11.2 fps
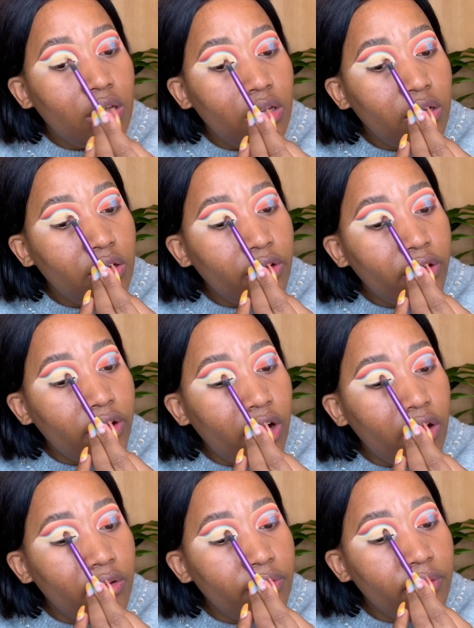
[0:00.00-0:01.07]
not
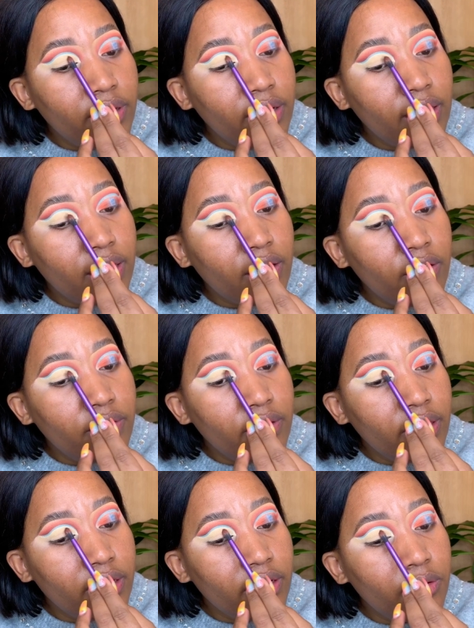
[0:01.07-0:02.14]
halfway, like on the
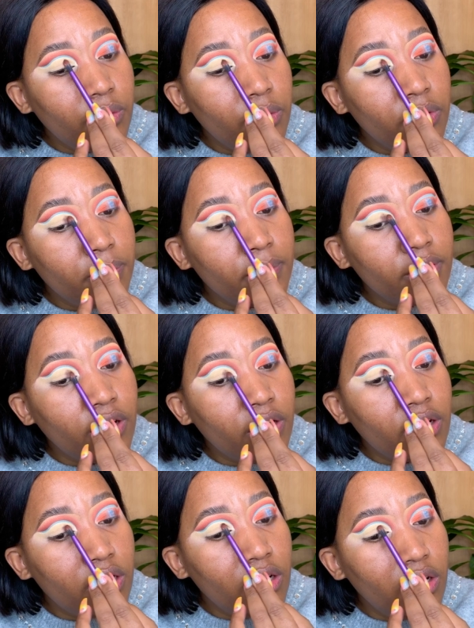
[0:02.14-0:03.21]
inner corner, but not
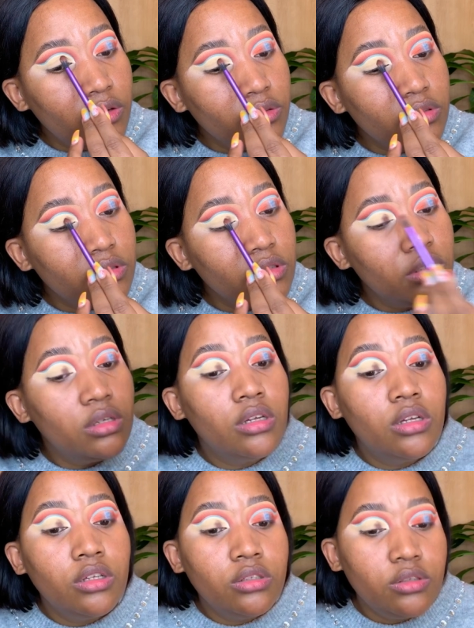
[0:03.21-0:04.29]
close
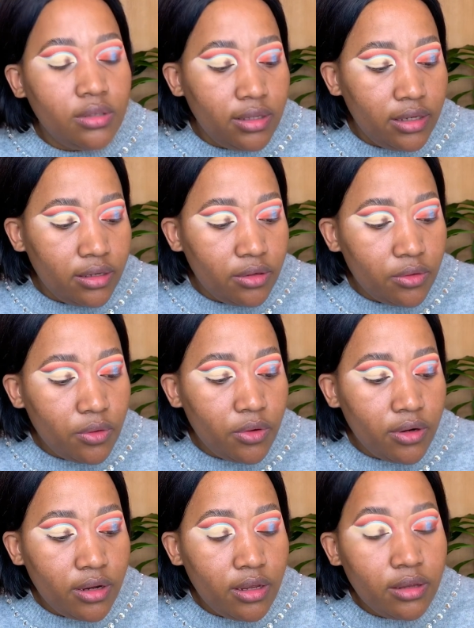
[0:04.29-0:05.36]
to the inner
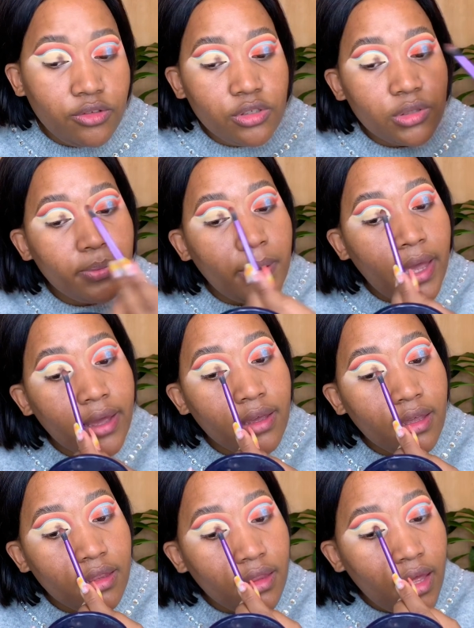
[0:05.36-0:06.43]
corner, just packing
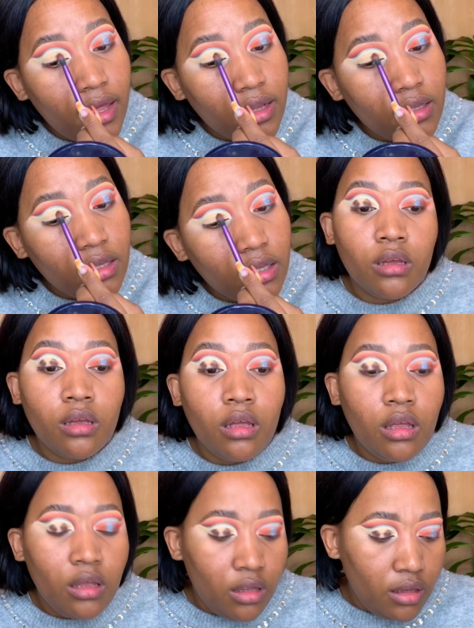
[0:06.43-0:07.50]
that.
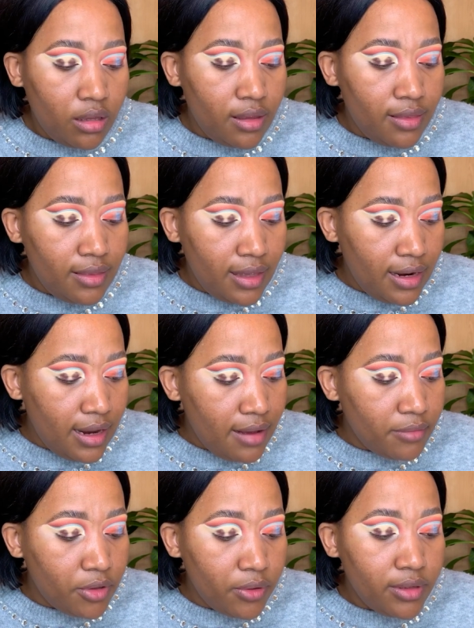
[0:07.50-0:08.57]
And then I'm
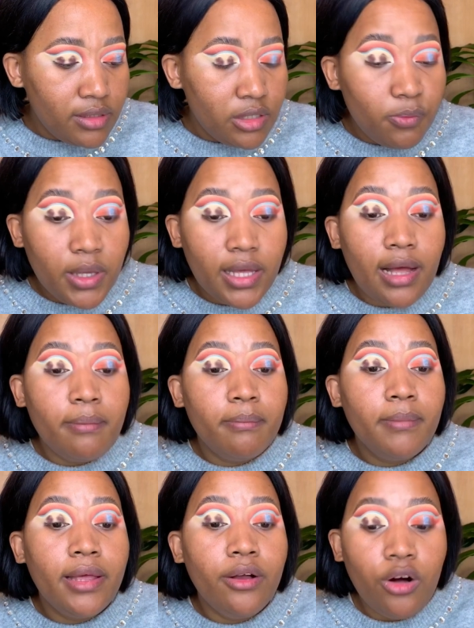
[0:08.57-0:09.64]
going to pick up my
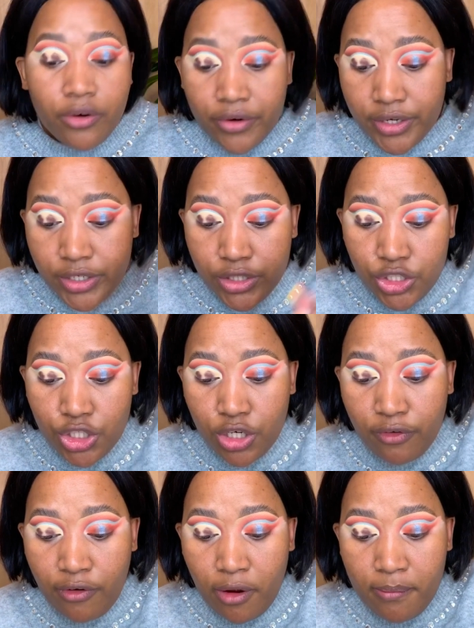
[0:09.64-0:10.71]
orange
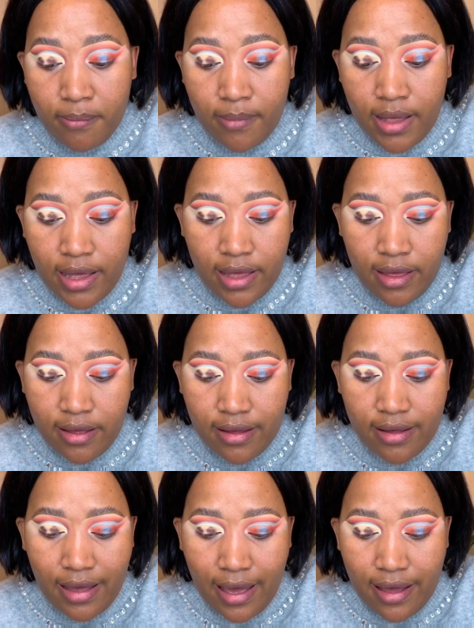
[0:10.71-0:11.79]
from my
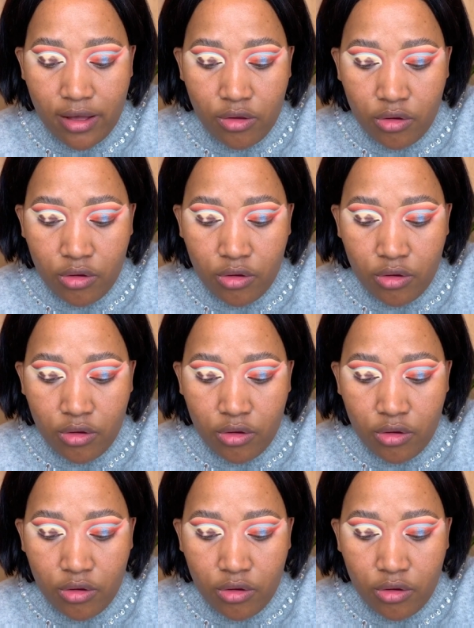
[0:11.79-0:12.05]
Kangol